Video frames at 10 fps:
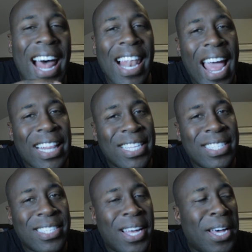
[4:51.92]
I like
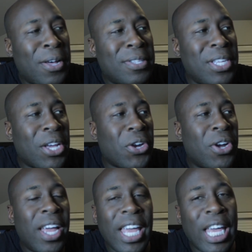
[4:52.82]
this uh,
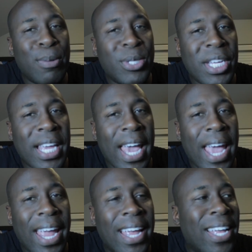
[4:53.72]
ticker,
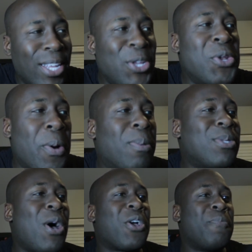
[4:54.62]
MGK. You know what I'm
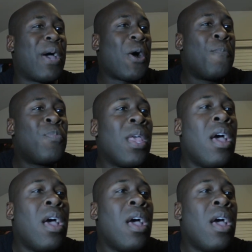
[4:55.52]
talking about.